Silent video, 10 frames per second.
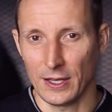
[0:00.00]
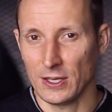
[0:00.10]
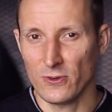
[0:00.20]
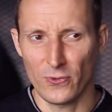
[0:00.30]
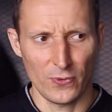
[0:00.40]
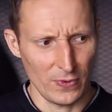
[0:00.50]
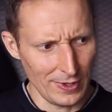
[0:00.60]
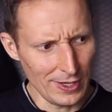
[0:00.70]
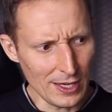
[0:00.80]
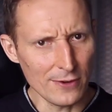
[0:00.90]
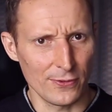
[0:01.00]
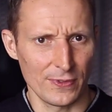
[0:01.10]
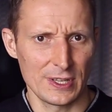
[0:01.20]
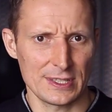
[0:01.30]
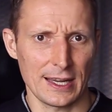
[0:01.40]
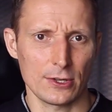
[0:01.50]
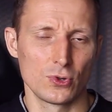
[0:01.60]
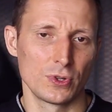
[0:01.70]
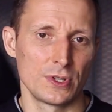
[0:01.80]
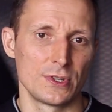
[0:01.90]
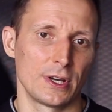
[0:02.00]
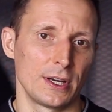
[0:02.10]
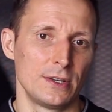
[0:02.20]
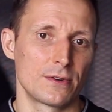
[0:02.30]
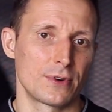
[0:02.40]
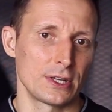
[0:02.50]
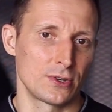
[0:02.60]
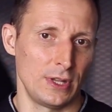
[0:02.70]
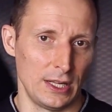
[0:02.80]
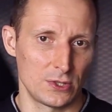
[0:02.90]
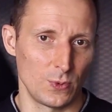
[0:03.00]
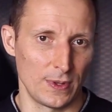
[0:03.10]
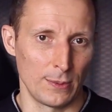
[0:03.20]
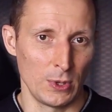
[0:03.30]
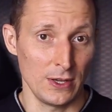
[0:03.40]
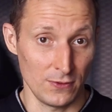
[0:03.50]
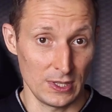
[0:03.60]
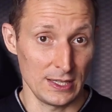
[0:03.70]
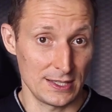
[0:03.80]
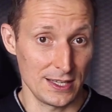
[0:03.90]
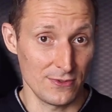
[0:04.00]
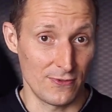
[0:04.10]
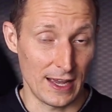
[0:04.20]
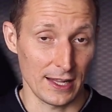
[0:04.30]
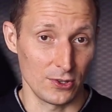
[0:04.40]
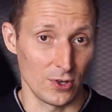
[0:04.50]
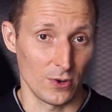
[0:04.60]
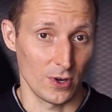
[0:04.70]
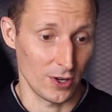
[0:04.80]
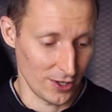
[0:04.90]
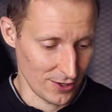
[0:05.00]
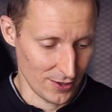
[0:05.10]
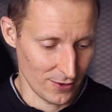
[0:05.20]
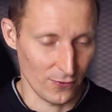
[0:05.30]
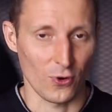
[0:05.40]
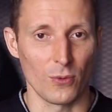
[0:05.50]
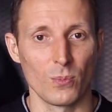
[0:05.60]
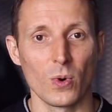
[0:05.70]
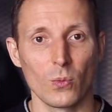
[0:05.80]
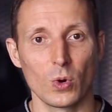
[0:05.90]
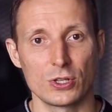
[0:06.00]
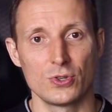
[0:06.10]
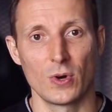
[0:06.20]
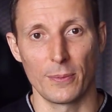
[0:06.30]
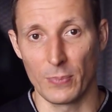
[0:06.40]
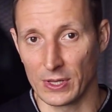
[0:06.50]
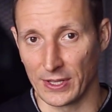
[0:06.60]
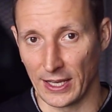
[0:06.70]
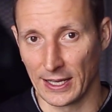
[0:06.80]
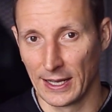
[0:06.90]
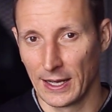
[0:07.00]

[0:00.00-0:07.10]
If this actual design resonates with them, if they see value from what you are building,